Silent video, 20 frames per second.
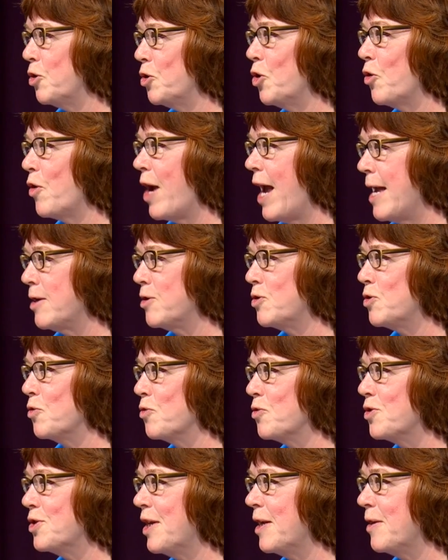your
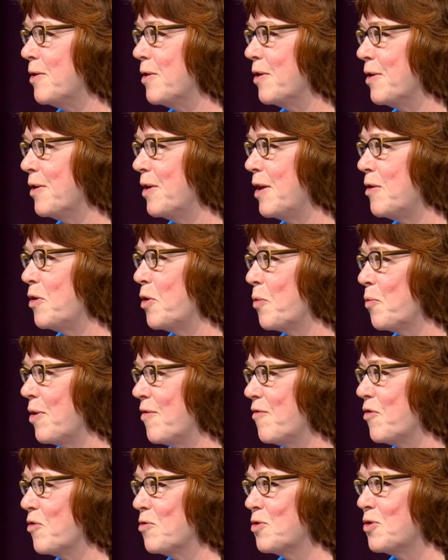answers, that the
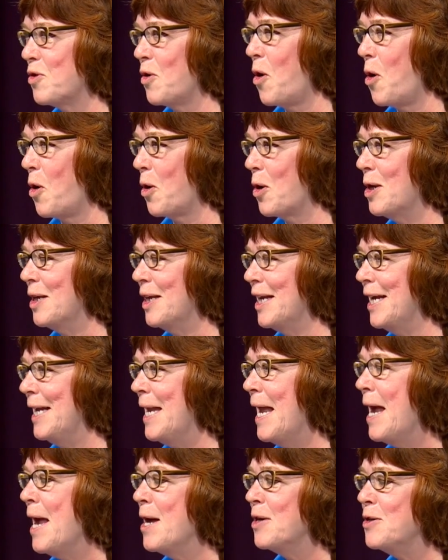rivers are clean.
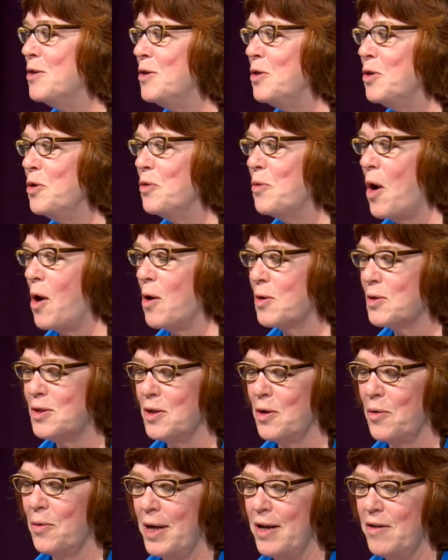Do you
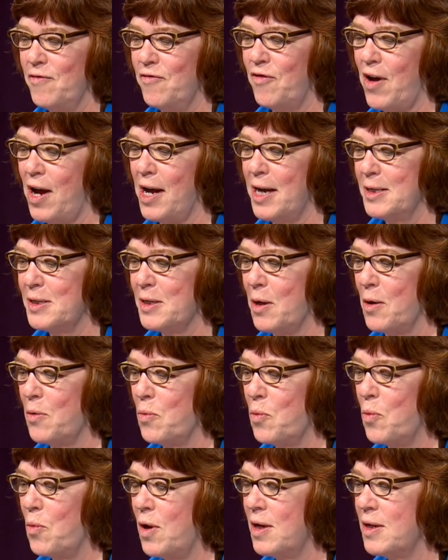also advise on
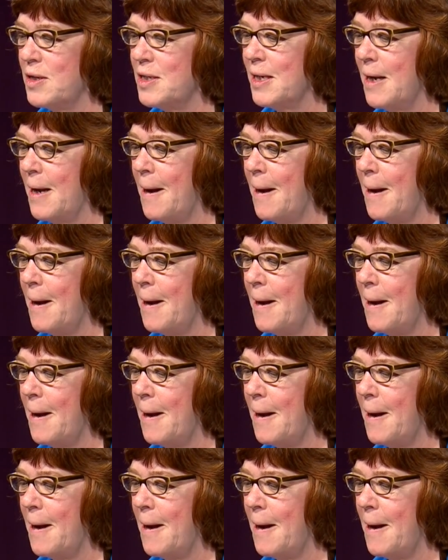what